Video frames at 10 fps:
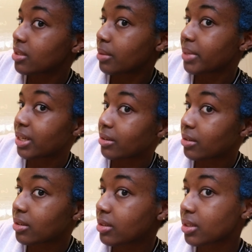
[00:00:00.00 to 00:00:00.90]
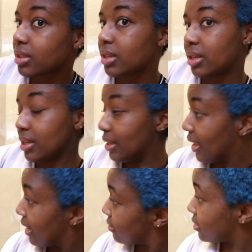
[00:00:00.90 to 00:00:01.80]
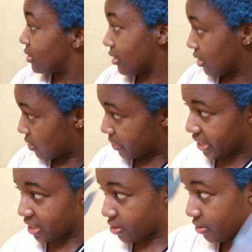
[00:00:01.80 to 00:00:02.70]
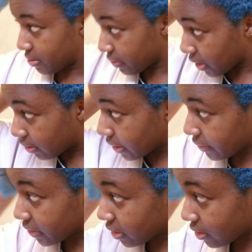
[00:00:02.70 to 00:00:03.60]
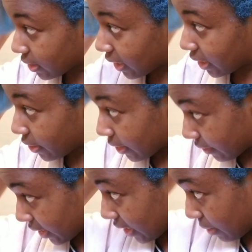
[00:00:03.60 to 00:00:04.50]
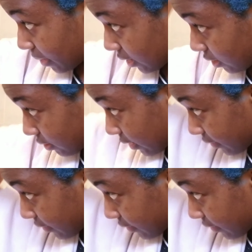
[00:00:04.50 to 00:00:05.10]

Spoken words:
somehow. Like, I have such big issues with curl definition. Like, I don't even care about curl